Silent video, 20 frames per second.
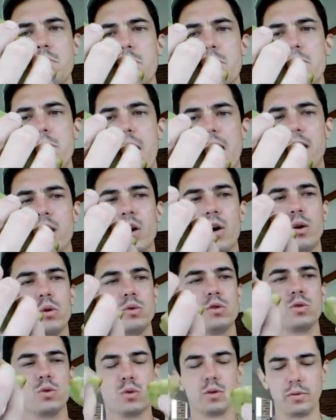mango
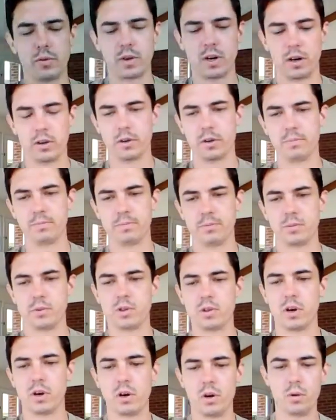sort of color.
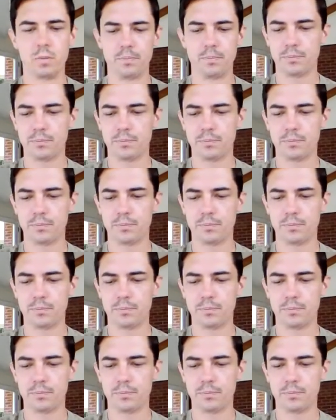So